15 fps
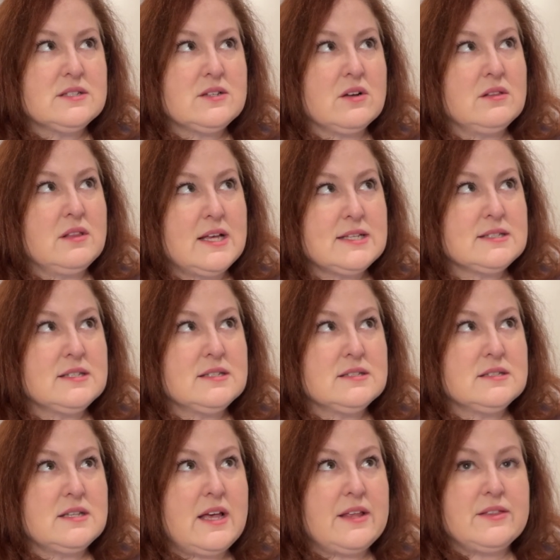are
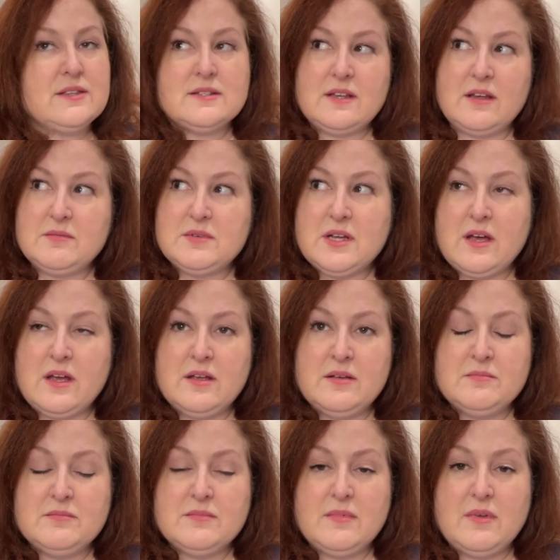lessons at the same
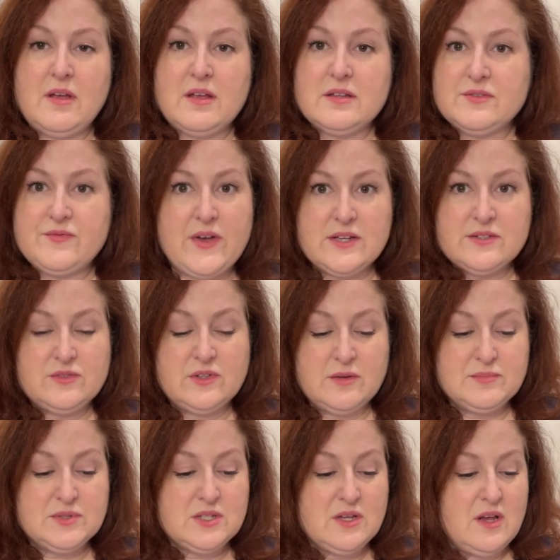time as fast
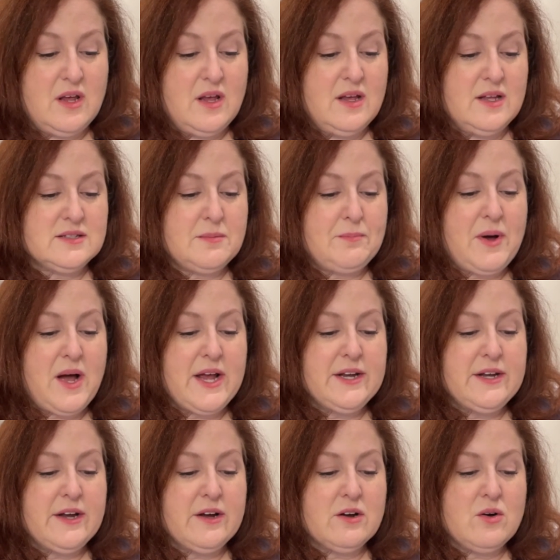flips. It's a
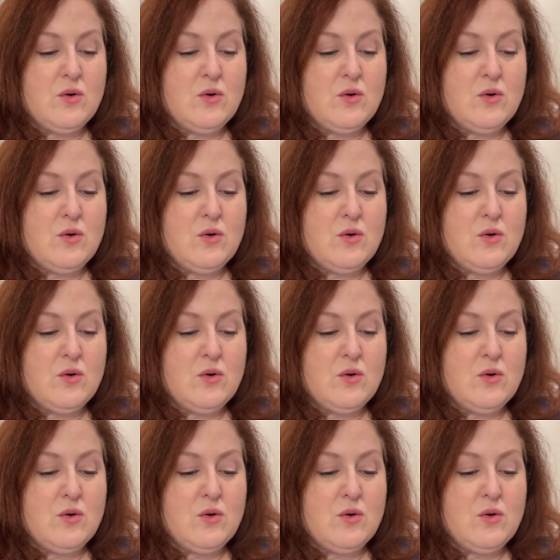Pioneer